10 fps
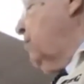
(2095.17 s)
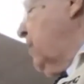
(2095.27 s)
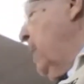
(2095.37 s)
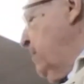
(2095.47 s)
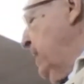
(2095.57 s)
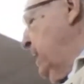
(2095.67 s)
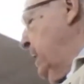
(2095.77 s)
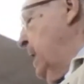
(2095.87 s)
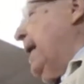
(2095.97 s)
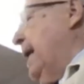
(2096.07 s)

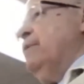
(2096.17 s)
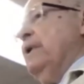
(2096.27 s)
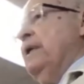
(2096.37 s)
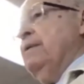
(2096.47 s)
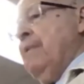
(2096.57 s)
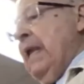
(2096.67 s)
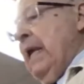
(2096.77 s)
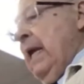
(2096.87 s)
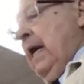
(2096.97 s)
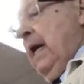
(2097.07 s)
Raymond Edman
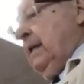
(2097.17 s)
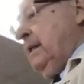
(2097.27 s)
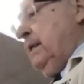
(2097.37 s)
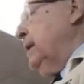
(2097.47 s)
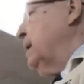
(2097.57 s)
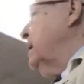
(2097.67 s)
and uh,